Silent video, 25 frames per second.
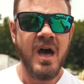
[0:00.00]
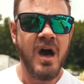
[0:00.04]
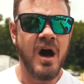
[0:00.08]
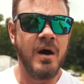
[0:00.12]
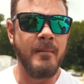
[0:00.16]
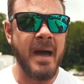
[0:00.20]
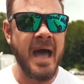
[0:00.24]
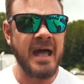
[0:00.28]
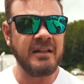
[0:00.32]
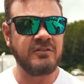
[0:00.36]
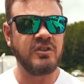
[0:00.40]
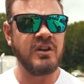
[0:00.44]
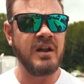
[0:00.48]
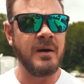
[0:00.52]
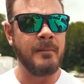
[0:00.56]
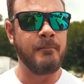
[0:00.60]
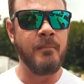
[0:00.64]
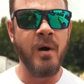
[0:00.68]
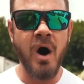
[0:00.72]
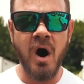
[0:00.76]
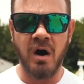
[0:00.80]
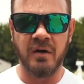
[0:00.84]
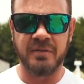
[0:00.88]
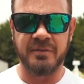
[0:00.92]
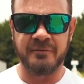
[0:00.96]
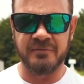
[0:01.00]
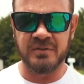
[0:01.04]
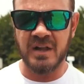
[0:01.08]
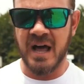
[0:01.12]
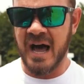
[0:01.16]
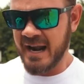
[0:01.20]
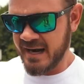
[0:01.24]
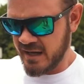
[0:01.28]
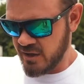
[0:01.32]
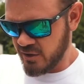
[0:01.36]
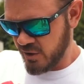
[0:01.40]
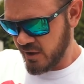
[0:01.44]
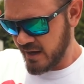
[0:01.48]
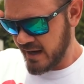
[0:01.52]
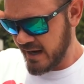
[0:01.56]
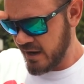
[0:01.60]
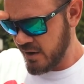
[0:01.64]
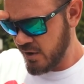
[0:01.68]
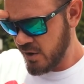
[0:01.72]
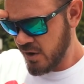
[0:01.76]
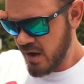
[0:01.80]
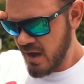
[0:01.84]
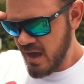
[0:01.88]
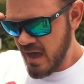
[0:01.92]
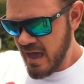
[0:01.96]
Imagine a moth flying in your
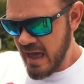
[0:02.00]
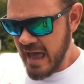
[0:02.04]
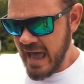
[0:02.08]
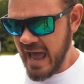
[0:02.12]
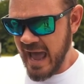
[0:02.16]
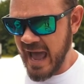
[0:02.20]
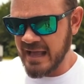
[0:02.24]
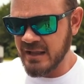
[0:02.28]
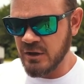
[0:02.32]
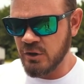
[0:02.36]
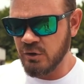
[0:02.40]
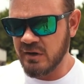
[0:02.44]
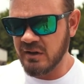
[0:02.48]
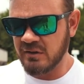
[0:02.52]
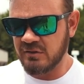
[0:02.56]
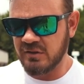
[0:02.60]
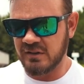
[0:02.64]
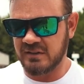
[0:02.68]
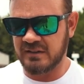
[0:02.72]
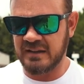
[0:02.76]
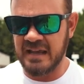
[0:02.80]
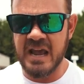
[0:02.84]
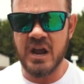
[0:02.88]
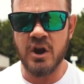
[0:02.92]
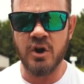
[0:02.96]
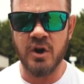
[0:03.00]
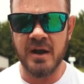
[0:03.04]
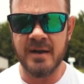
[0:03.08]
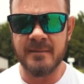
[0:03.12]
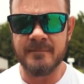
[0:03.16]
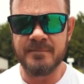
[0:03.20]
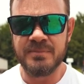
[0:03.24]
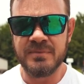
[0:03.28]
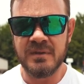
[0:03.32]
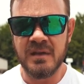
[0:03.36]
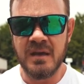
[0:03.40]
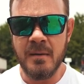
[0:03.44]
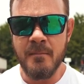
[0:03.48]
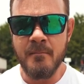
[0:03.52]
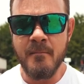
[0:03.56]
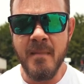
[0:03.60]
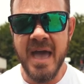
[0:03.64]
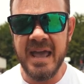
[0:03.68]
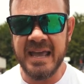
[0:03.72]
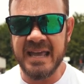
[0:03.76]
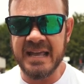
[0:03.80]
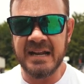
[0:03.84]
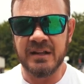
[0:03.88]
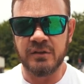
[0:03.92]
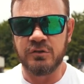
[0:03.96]
ear and you could just hear it
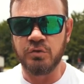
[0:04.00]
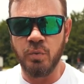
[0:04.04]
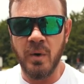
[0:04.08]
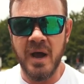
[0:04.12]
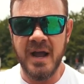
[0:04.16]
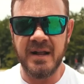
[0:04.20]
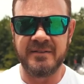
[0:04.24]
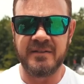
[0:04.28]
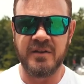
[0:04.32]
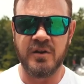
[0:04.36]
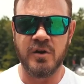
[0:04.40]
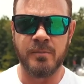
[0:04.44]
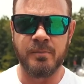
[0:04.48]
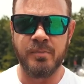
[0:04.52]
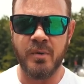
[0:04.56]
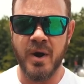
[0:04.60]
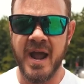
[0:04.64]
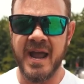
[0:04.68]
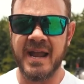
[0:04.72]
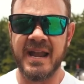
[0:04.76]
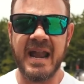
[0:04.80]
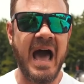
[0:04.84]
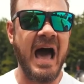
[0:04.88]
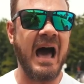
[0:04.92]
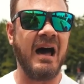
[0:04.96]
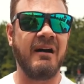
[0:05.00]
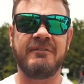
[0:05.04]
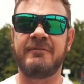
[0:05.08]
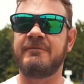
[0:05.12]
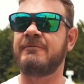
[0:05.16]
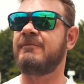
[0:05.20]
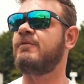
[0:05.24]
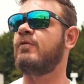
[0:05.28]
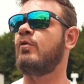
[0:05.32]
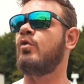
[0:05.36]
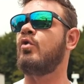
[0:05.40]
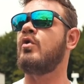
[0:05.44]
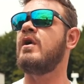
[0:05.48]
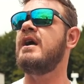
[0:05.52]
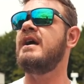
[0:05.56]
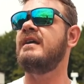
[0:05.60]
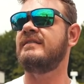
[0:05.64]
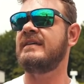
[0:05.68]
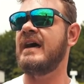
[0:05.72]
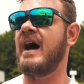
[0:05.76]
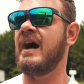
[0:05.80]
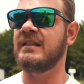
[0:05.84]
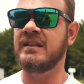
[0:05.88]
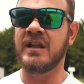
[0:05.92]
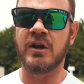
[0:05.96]
making its way to your brain. I
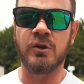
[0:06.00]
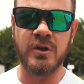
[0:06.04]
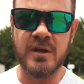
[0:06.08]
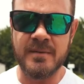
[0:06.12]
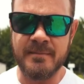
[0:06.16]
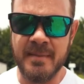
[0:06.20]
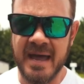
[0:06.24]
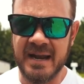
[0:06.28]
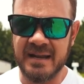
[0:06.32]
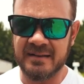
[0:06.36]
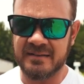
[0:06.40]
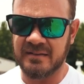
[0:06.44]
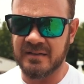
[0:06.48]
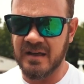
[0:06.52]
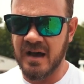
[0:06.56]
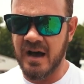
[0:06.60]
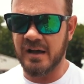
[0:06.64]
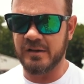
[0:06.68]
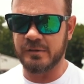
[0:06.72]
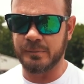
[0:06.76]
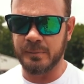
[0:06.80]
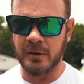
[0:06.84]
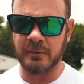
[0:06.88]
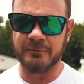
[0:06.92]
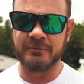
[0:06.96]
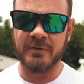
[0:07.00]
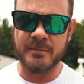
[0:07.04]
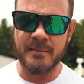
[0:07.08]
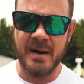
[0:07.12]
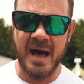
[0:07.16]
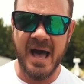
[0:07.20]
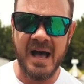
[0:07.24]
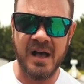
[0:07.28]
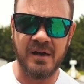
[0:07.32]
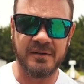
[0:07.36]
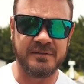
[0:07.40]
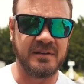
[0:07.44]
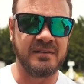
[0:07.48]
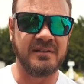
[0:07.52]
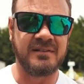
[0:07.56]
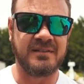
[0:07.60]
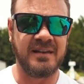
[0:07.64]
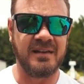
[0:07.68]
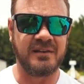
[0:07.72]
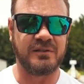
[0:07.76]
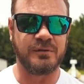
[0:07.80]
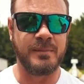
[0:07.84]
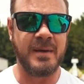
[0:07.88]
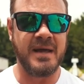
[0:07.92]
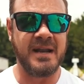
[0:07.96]
freaked out. I literally made it to the hospital from my house in
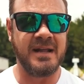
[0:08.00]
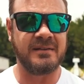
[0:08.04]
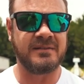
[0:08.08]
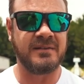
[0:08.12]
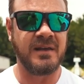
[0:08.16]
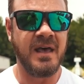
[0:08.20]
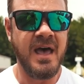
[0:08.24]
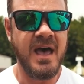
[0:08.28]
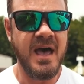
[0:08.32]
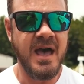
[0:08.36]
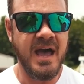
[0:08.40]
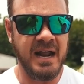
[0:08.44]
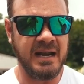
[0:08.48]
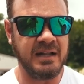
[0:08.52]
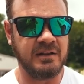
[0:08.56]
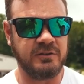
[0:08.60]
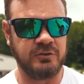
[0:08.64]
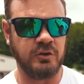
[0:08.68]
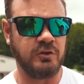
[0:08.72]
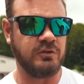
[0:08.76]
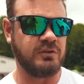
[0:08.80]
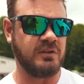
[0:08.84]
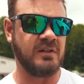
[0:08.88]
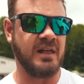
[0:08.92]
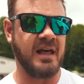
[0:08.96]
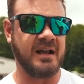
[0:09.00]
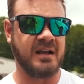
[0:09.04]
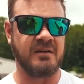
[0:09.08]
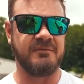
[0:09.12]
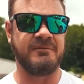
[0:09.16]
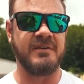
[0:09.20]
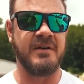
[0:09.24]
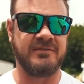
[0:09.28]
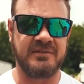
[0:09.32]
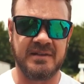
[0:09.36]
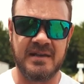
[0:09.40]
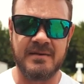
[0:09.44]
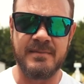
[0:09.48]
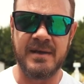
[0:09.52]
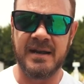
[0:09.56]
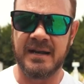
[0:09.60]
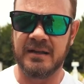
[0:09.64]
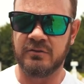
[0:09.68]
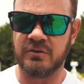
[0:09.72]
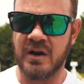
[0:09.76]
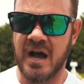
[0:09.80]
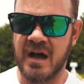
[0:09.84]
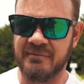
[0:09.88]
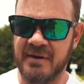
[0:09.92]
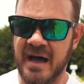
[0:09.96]
six minutes and it's usually like a 15 minute
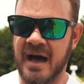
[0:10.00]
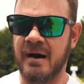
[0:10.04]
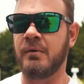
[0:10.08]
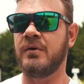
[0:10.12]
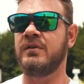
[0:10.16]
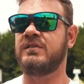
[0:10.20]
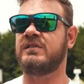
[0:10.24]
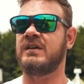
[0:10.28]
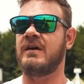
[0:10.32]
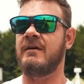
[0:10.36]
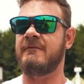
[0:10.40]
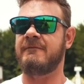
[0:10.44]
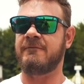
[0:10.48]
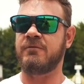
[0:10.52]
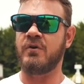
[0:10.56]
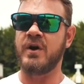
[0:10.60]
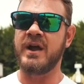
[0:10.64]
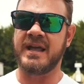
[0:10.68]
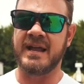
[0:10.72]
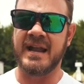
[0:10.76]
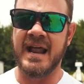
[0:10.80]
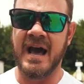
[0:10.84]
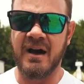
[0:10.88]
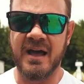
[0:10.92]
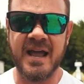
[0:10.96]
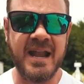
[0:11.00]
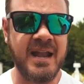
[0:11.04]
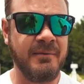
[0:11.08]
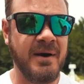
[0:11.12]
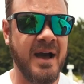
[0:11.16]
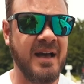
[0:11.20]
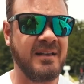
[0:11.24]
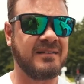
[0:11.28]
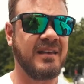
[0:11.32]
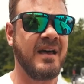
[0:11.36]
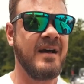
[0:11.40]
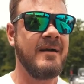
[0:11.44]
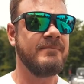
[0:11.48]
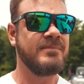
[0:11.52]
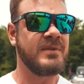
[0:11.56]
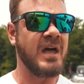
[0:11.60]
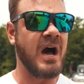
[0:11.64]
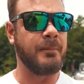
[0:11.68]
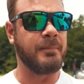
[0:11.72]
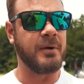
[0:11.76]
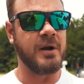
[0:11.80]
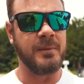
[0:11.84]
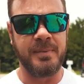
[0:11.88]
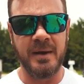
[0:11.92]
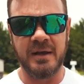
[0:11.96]
drive. I was freaking out. Anyways,
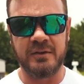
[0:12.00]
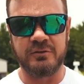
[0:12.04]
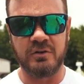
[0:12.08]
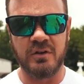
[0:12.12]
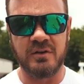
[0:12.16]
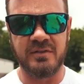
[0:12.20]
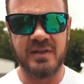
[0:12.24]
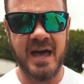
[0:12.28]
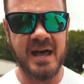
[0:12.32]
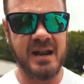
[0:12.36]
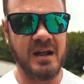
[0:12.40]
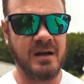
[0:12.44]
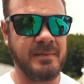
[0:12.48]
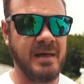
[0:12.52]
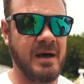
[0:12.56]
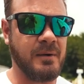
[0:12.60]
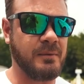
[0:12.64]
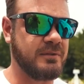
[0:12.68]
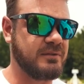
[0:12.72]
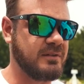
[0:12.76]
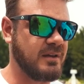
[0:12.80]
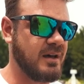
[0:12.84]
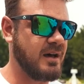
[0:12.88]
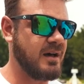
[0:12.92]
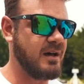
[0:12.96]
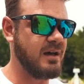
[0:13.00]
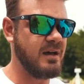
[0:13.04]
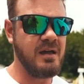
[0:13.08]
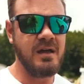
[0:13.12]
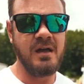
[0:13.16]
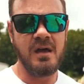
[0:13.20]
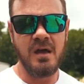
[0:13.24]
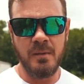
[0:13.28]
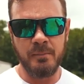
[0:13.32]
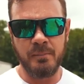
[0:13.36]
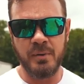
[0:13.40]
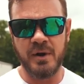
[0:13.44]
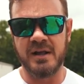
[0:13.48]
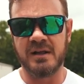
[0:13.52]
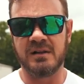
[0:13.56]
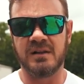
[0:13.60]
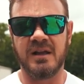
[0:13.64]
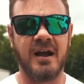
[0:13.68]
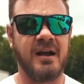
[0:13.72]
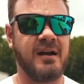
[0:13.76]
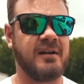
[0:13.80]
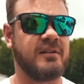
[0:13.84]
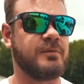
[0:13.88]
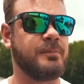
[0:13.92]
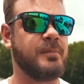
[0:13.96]
I'll put a picture of that up. That was uh, pretty
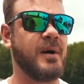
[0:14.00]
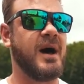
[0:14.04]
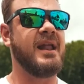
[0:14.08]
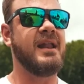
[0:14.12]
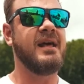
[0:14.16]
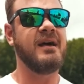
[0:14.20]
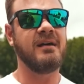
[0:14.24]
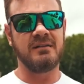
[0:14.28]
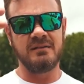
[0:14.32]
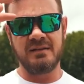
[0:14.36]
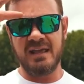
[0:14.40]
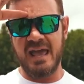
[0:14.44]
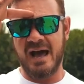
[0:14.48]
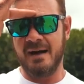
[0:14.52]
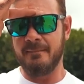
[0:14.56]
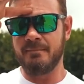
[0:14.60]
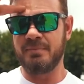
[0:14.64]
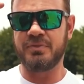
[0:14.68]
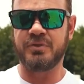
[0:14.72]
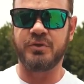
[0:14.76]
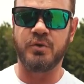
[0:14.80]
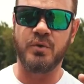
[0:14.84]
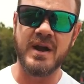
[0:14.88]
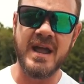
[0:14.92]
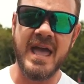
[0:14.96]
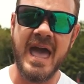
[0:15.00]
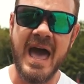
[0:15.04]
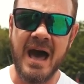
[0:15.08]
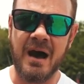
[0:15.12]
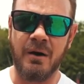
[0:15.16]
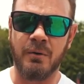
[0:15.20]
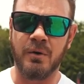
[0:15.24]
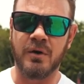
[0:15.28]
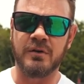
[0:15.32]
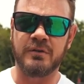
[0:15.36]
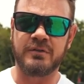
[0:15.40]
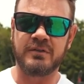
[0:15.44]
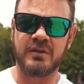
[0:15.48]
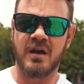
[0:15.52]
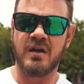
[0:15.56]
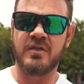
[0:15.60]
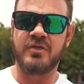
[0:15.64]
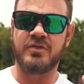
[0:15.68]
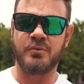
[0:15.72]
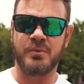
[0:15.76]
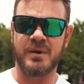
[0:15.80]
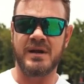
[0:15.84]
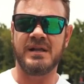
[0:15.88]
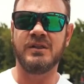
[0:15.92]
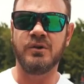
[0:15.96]
hilarious. But yeah, three hours,
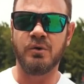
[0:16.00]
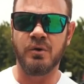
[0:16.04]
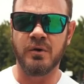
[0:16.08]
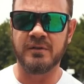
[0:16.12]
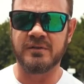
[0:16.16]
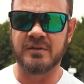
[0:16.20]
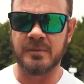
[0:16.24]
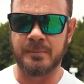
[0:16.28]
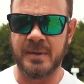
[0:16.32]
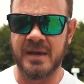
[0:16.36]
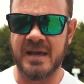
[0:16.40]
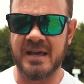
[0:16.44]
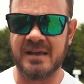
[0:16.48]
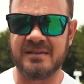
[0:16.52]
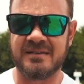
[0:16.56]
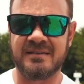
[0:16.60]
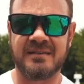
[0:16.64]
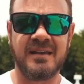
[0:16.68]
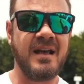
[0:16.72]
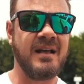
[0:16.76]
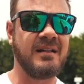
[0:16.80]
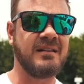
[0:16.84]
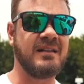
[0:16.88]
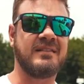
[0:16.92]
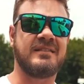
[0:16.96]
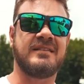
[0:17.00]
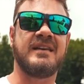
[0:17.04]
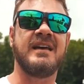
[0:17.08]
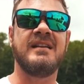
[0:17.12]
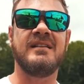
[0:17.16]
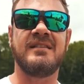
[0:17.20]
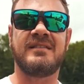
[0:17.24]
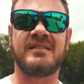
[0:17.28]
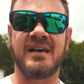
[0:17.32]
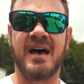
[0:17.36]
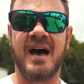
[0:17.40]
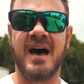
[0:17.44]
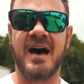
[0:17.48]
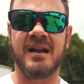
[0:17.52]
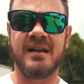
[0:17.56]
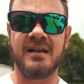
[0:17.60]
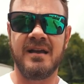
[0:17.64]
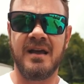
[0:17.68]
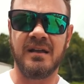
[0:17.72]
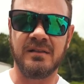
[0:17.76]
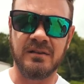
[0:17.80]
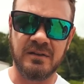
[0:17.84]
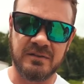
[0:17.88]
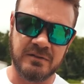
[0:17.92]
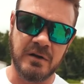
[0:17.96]
three lures apiece. Let's get inside
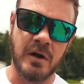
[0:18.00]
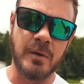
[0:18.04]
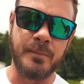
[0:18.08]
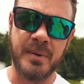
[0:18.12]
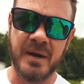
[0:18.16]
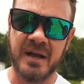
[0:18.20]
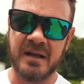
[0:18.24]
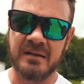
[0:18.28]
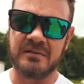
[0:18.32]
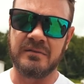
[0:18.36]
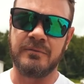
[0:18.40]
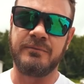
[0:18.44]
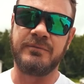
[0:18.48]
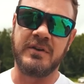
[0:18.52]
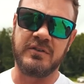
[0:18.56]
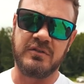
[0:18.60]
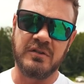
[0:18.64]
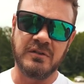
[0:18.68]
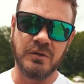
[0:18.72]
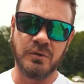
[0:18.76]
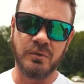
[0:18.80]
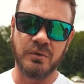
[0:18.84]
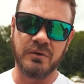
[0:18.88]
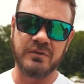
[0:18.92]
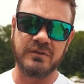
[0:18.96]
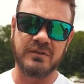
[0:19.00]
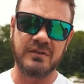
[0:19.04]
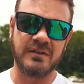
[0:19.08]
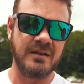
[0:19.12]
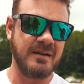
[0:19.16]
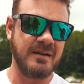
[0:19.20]
and let's start picking some fishing lures.